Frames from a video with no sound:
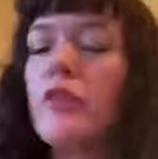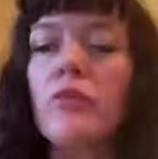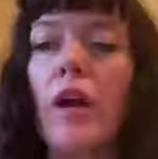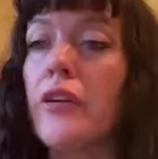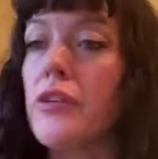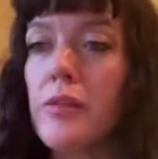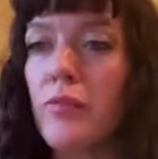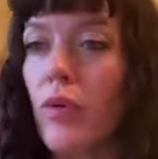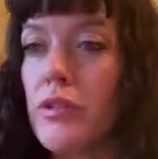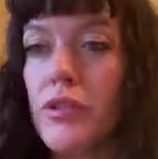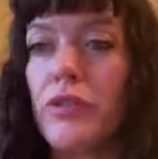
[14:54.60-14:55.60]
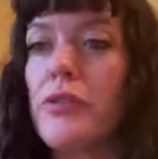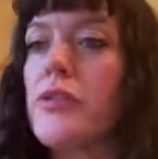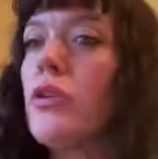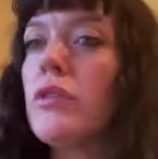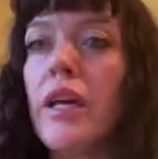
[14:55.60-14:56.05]
for rider is important too.
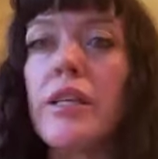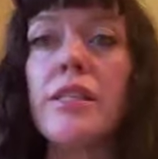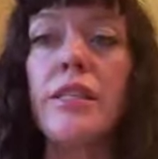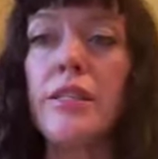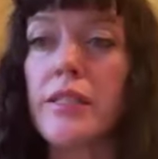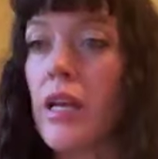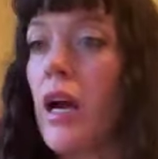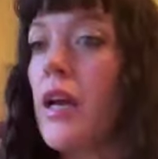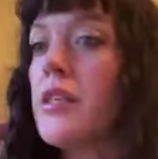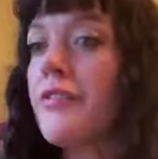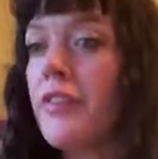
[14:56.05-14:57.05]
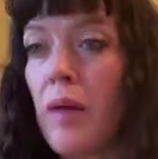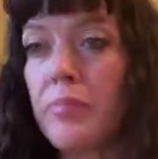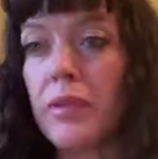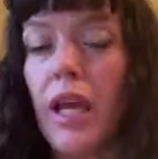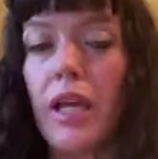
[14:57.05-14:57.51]
So like seat size, flap
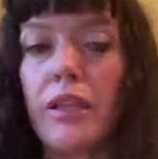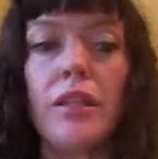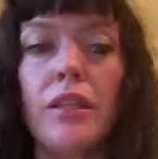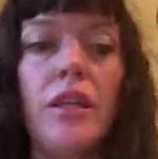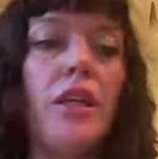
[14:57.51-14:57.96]
length,